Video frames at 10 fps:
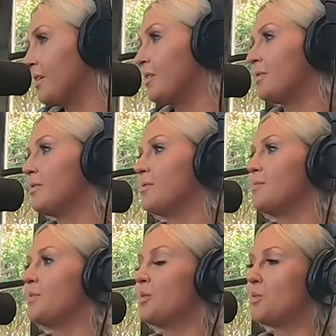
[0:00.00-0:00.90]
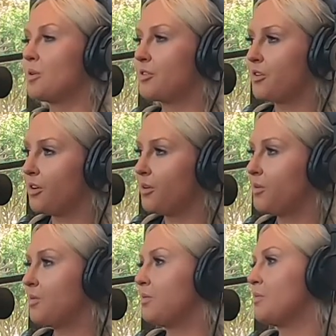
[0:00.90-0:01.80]
all the award
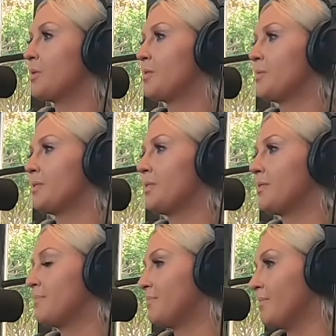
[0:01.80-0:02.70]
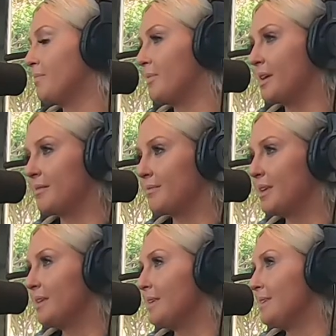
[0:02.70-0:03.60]
shows, worked with like,
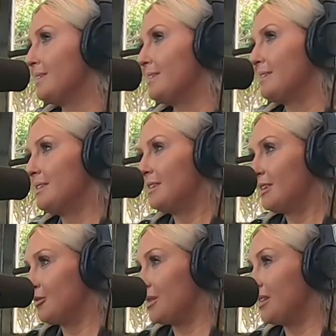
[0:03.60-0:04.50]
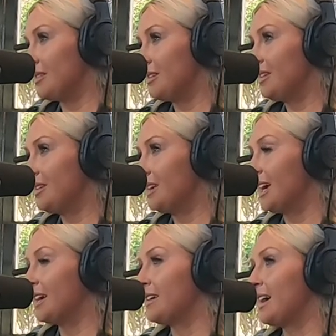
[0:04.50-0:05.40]
I mean,
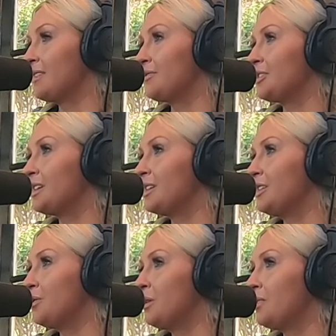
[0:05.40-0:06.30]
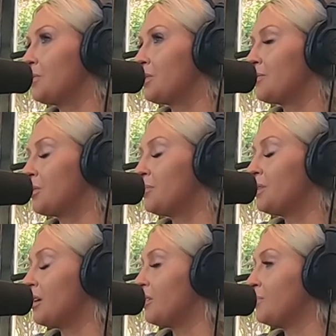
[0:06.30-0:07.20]
I kind of forget who I've worked for, but
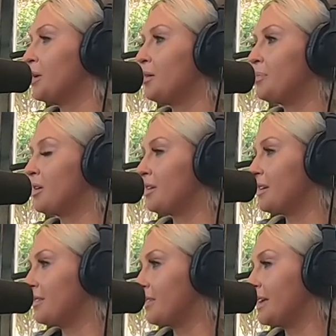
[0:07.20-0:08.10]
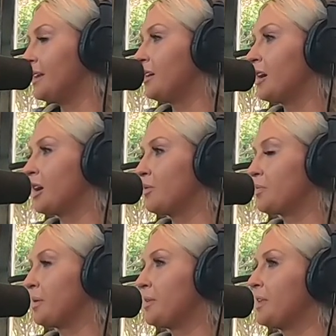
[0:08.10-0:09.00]
all the pop artists. Lady Gaga was
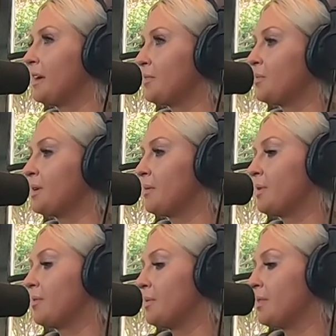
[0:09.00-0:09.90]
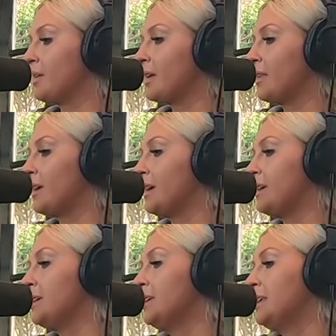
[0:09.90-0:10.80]
probably the last one I worked with in LA.